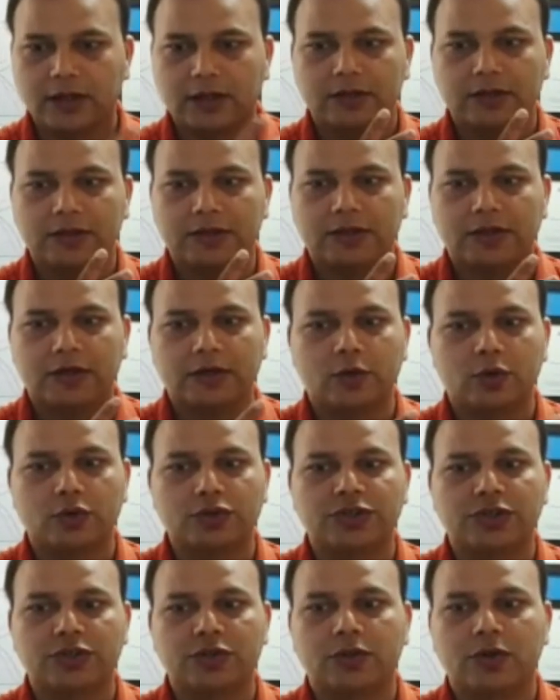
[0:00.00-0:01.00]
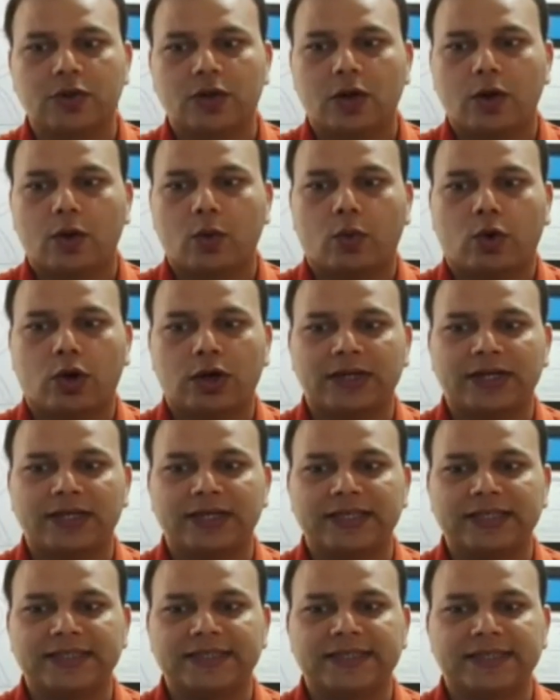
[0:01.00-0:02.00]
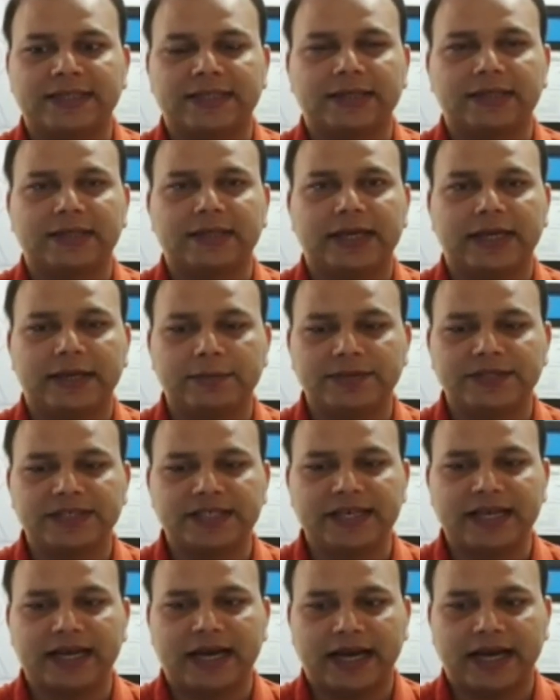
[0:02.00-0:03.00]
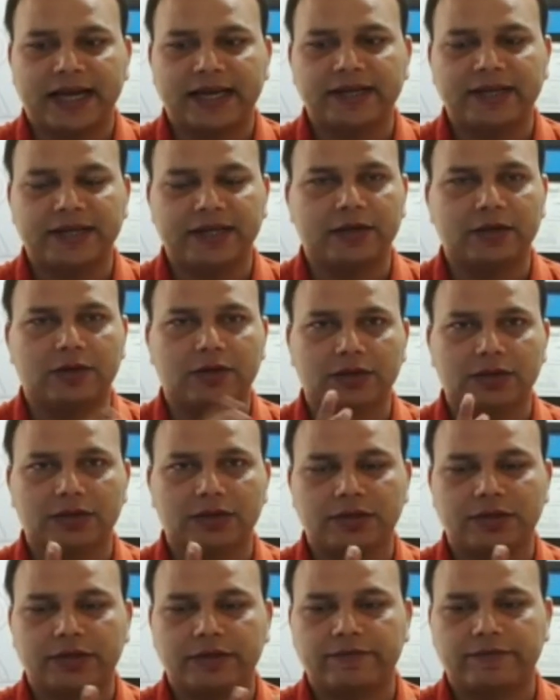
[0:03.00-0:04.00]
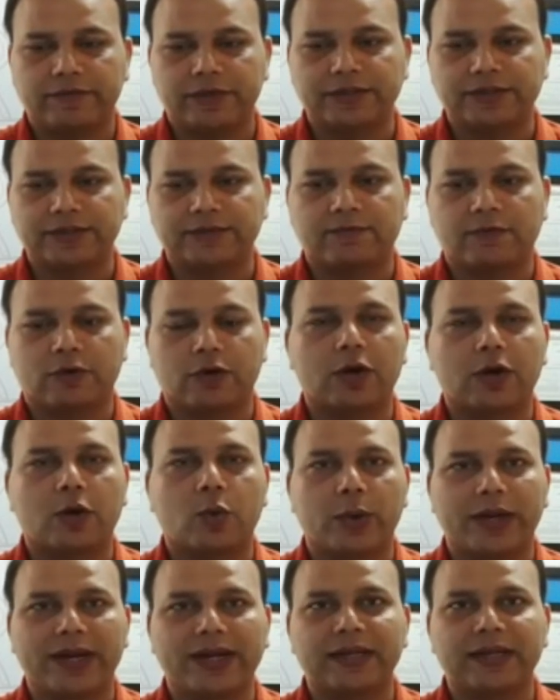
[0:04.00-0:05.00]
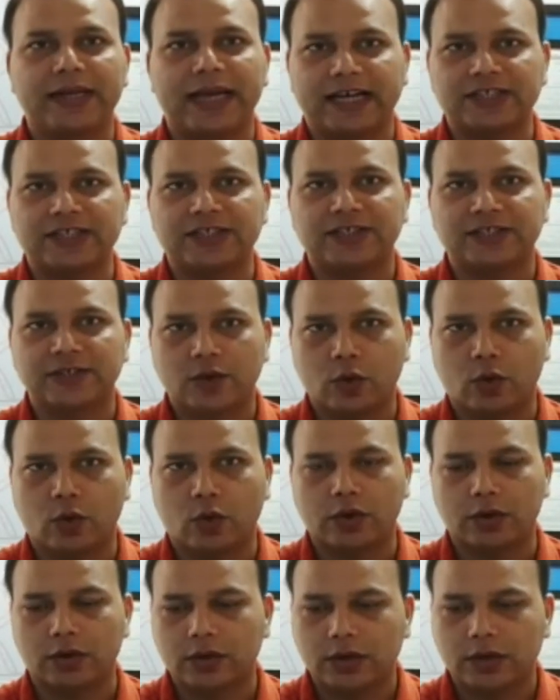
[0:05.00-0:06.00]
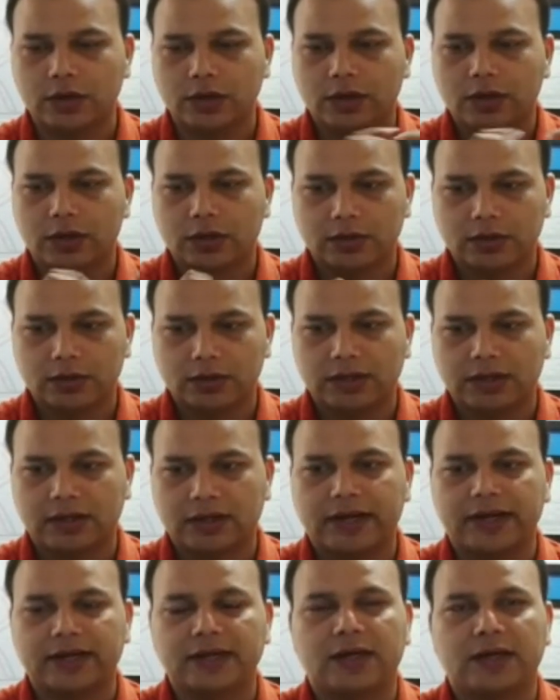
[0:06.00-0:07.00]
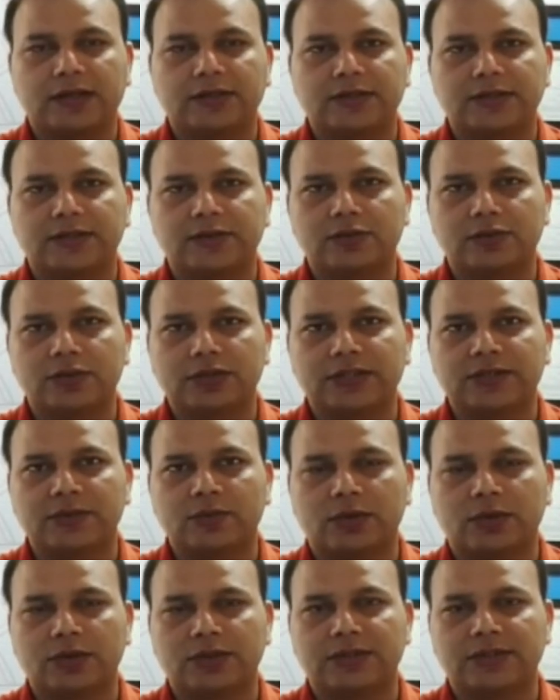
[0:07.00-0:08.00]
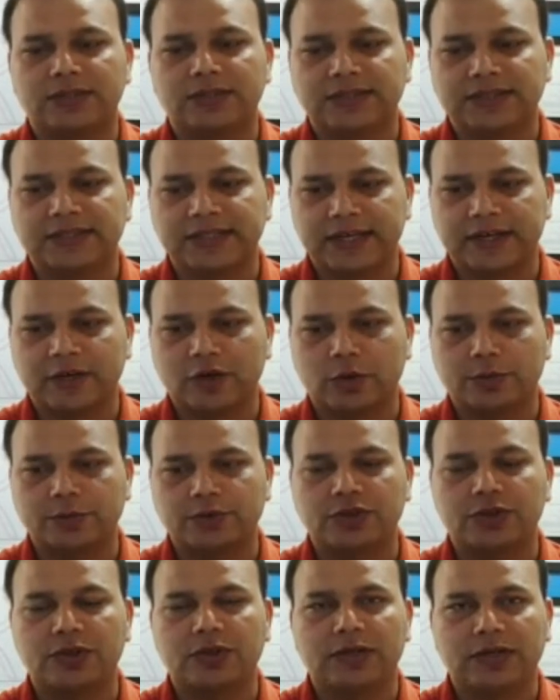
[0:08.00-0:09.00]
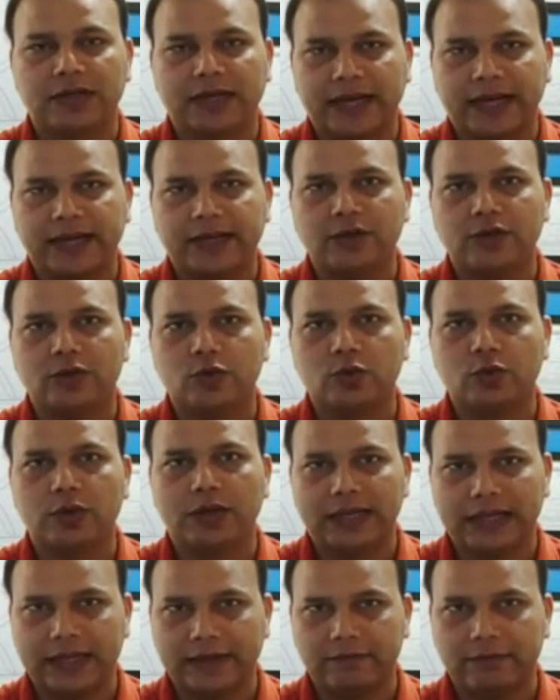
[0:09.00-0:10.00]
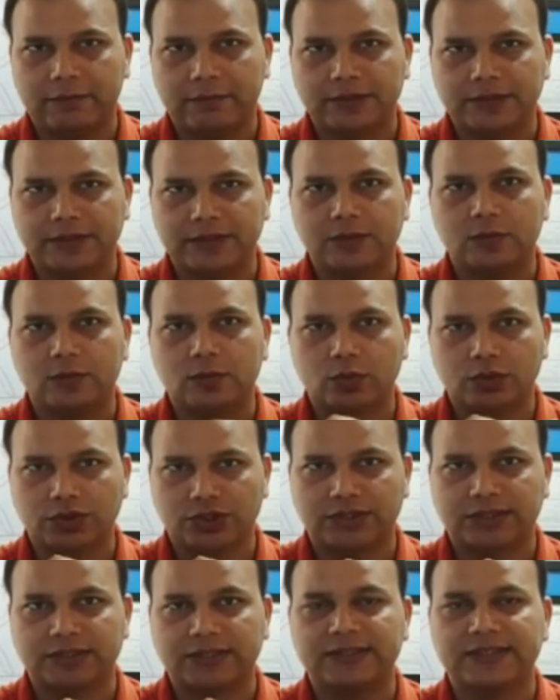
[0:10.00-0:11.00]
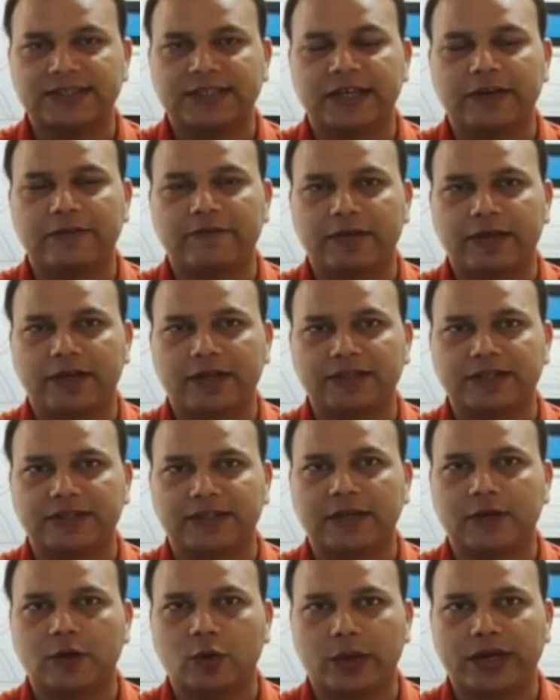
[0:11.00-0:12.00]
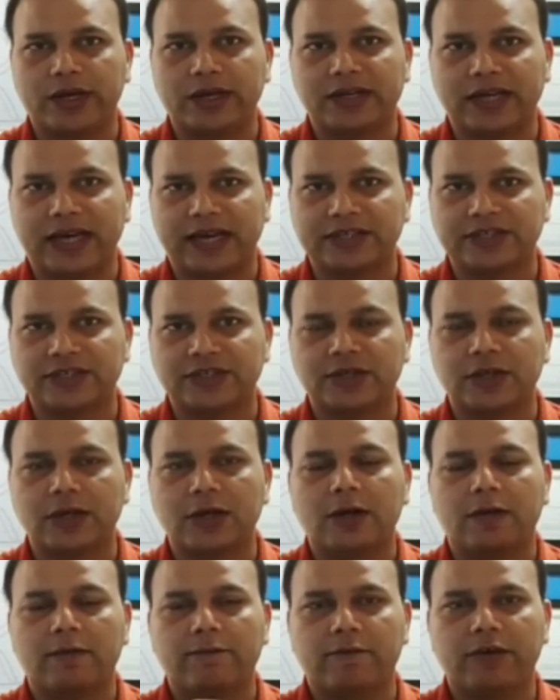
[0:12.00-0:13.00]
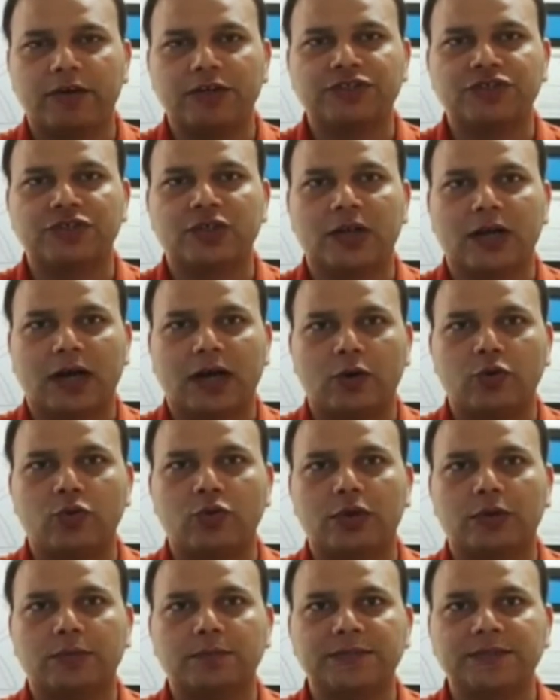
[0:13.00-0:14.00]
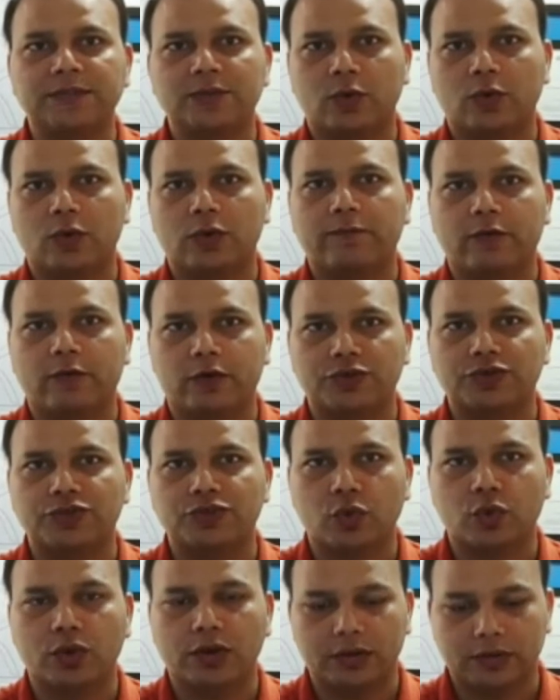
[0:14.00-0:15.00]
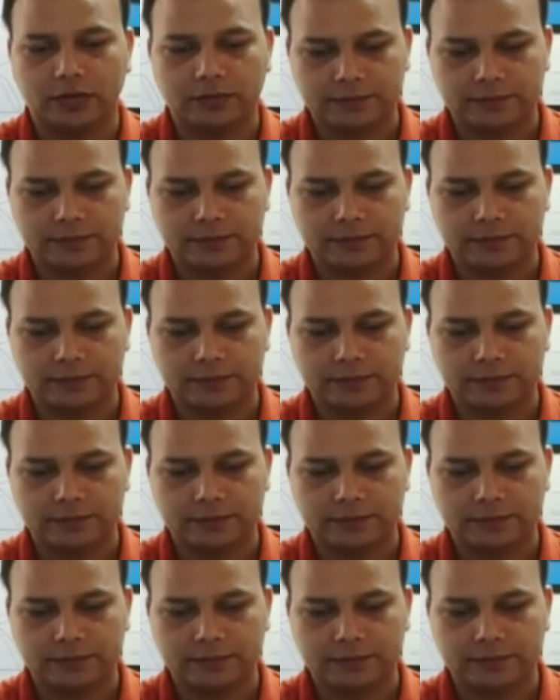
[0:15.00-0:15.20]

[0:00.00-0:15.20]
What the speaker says: The third question, what is MCID or the difference for a quick dash score? The correct answer to this was the second option, 9 to 11%, which is the significance in the quick dash functional outcome score for the shoulder.